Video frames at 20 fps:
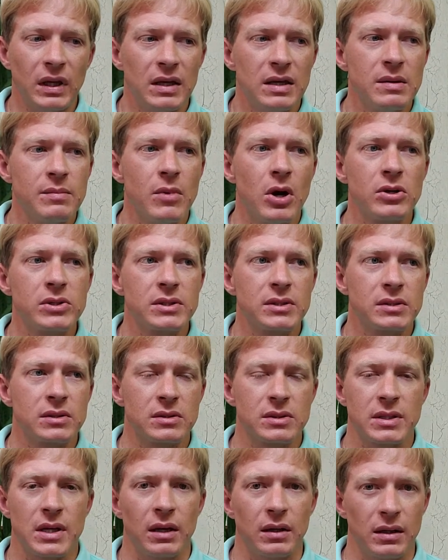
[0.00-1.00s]
emotions
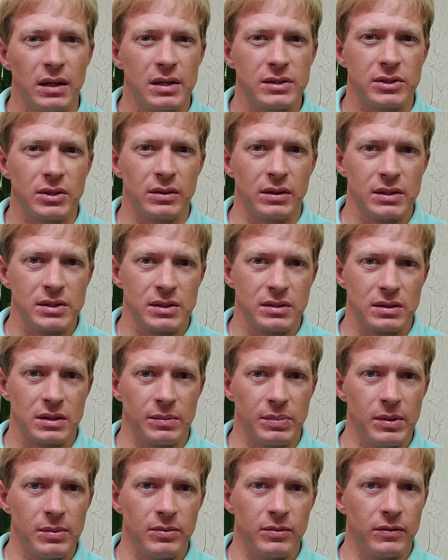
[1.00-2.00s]
or psychological issues
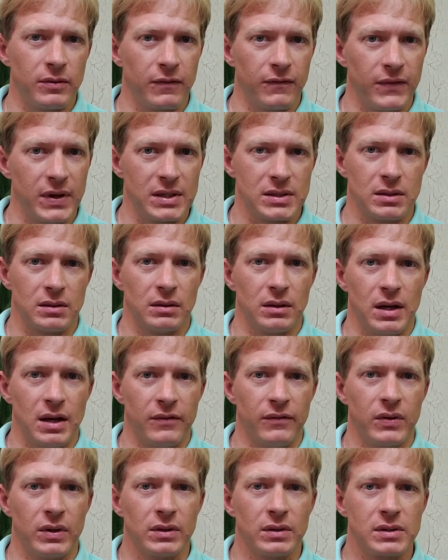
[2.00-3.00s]
that people face in their
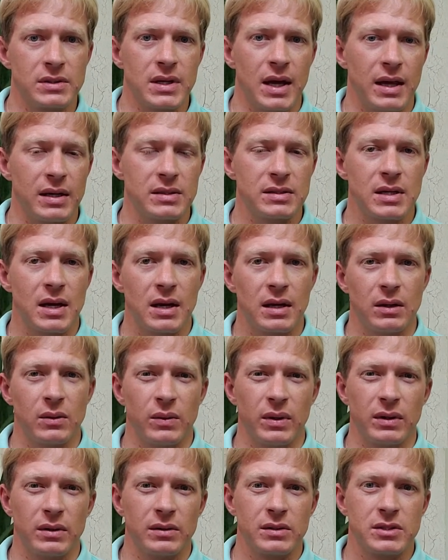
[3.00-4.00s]
life, whether it's anxiety,
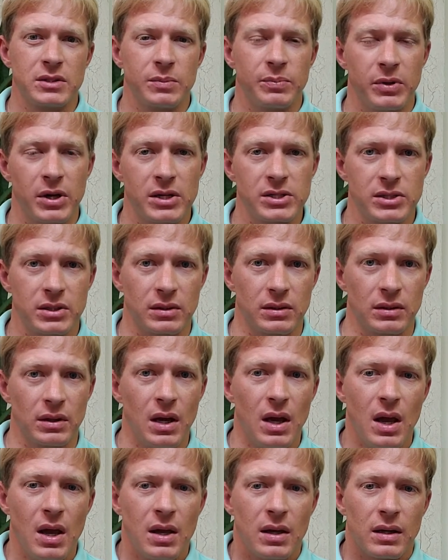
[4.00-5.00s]
whether it's depression,
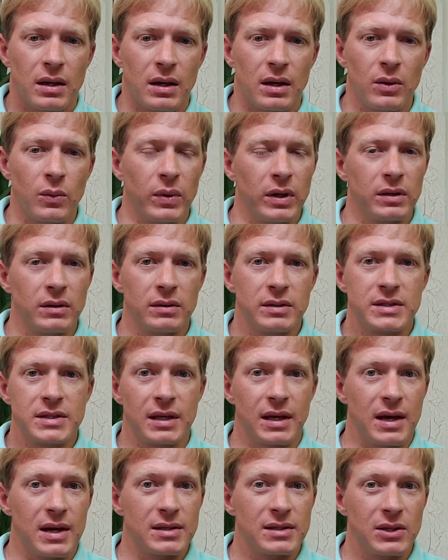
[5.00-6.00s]
uh, whether it's
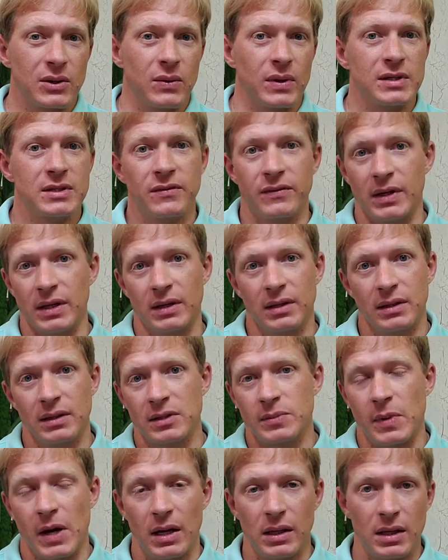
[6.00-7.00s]
a consequence of anything
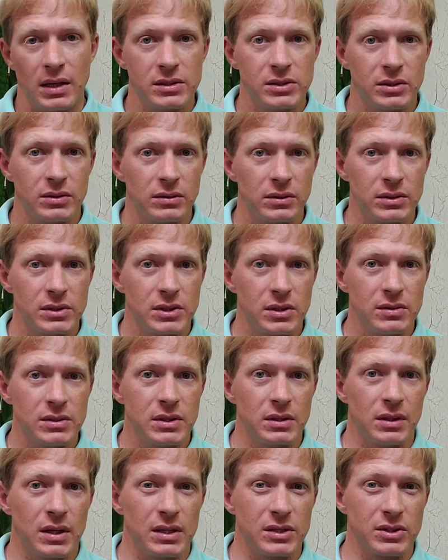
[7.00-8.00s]
that's biological or
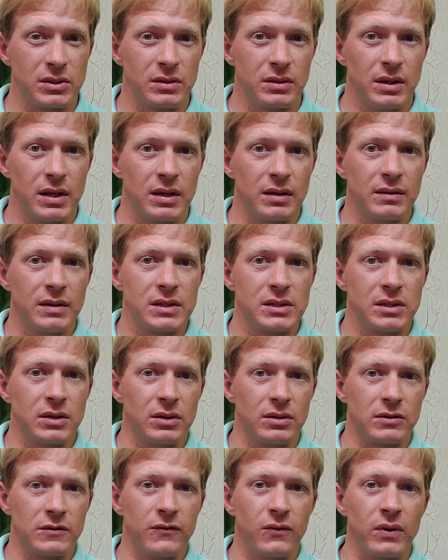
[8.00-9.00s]
sociological. A lot of these, you
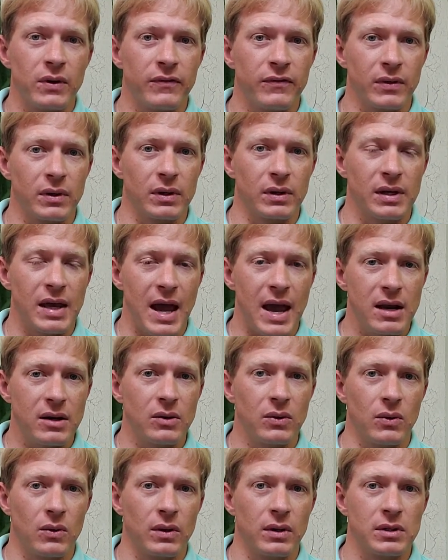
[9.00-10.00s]
know, there's four different
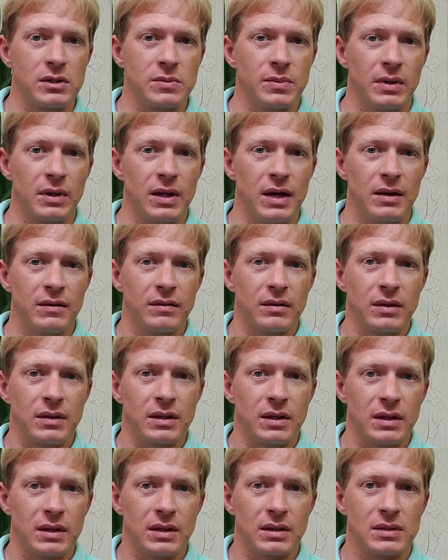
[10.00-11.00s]
categories, but a lot of the
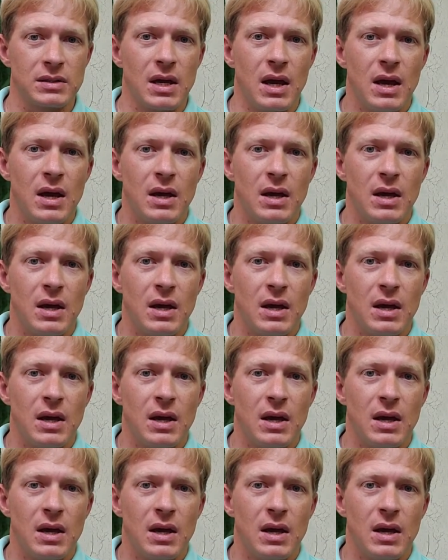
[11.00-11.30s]
things